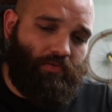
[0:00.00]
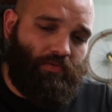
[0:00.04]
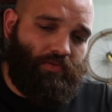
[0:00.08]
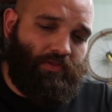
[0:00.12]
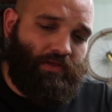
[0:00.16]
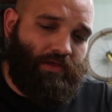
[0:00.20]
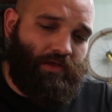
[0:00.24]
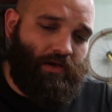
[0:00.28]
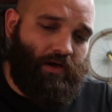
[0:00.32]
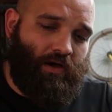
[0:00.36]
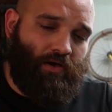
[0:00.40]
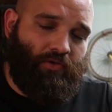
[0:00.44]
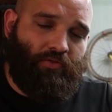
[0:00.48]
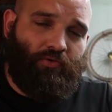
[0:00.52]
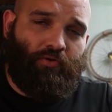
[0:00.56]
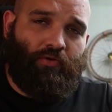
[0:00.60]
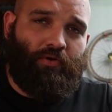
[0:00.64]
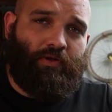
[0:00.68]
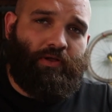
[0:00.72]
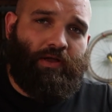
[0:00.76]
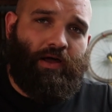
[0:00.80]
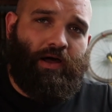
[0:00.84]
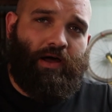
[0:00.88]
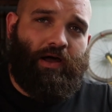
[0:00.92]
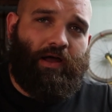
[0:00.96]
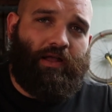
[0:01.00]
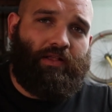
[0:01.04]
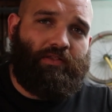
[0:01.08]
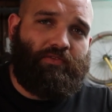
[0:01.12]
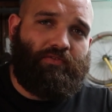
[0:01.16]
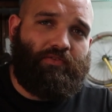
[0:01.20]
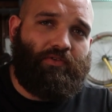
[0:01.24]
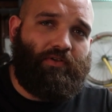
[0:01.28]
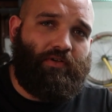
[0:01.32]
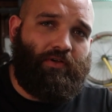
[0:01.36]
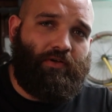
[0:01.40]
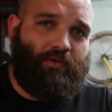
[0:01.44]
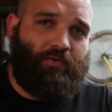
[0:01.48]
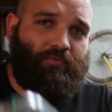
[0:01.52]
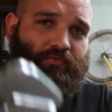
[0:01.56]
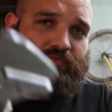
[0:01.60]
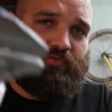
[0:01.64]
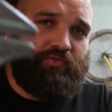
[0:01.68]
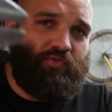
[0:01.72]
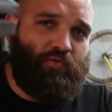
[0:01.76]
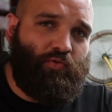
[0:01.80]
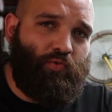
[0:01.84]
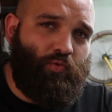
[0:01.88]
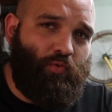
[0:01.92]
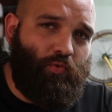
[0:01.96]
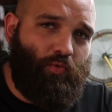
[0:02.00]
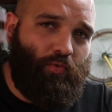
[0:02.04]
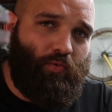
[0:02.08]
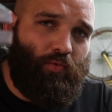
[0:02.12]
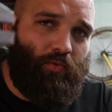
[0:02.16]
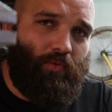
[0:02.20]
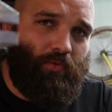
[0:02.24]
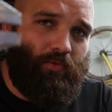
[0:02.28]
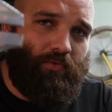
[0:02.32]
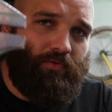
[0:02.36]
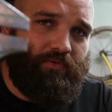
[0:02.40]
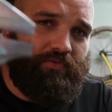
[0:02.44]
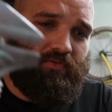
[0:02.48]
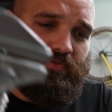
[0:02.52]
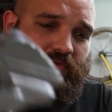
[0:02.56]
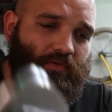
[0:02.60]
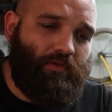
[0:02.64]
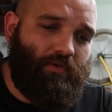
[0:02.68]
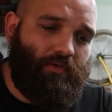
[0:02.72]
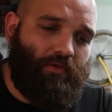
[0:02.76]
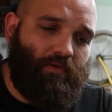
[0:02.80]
the other kinds of tools,